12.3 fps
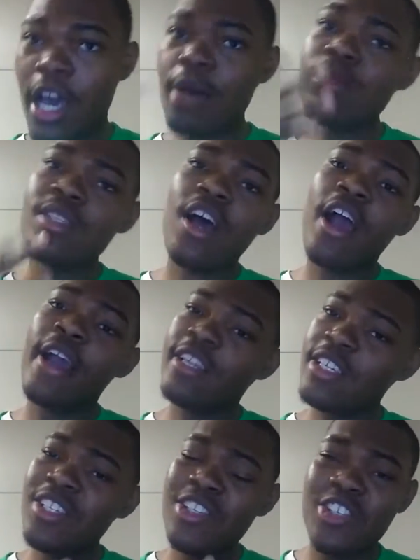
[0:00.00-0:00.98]
I'm sorry,
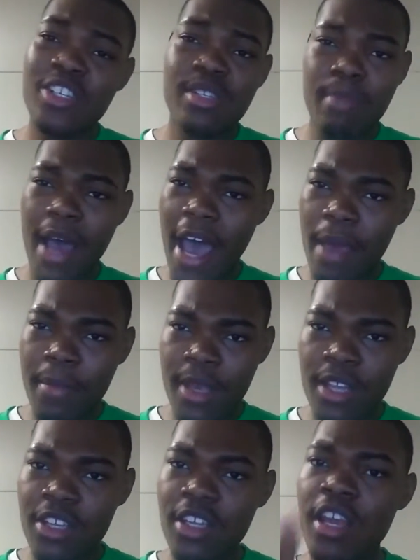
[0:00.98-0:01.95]
this is just my
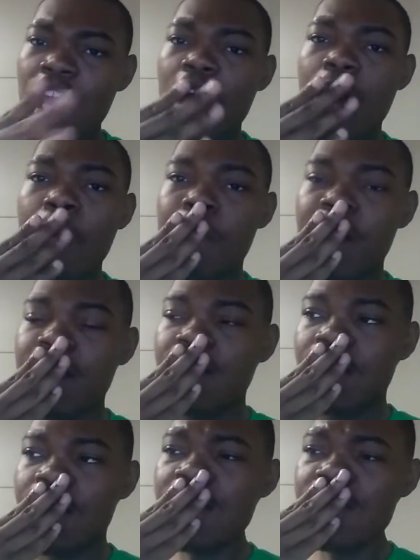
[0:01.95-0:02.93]
opinion,
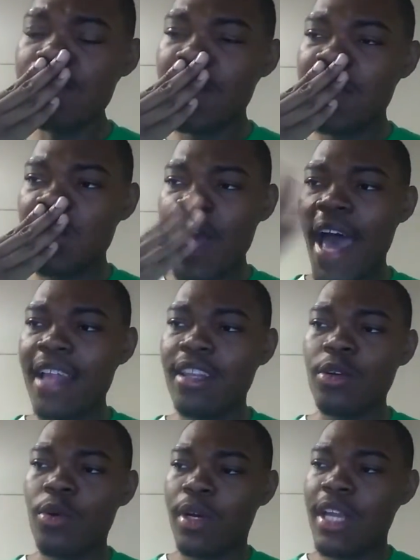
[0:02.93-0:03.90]
but this bitch had
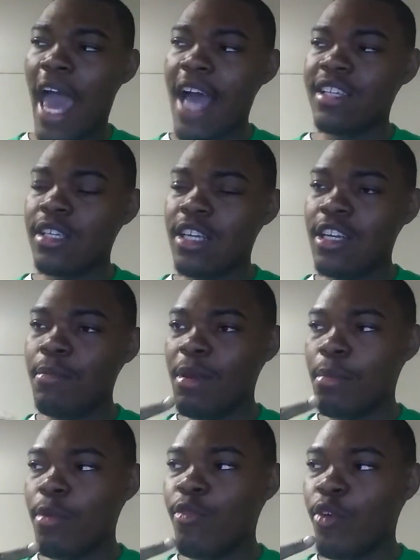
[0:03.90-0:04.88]
the audacity to
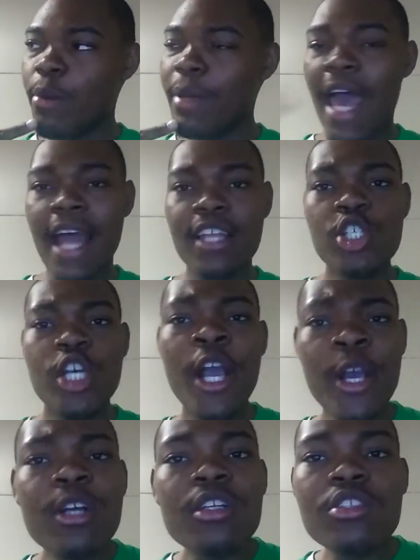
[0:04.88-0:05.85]
be performing at a
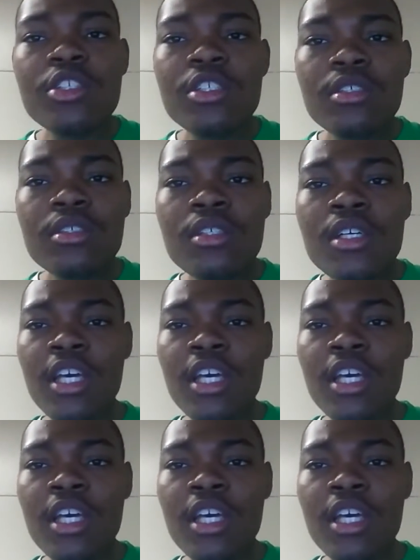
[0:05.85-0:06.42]
church.